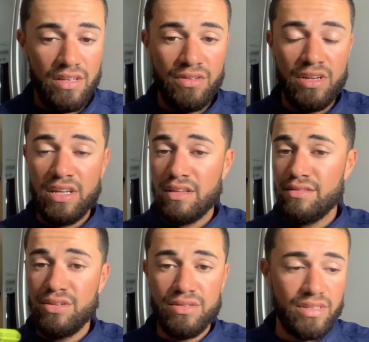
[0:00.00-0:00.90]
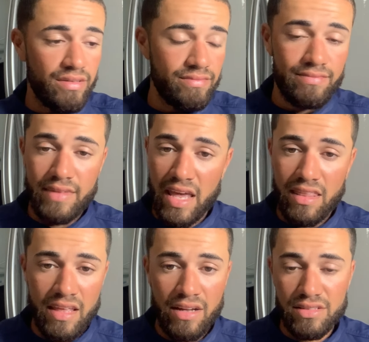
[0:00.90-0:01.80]
You can use a
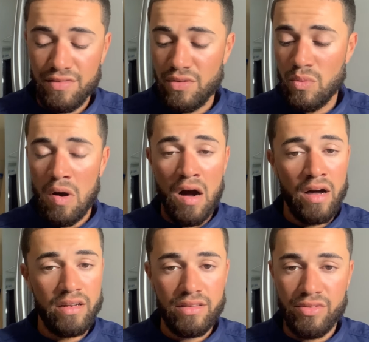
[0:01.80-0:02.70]
1/8 ounce if you want,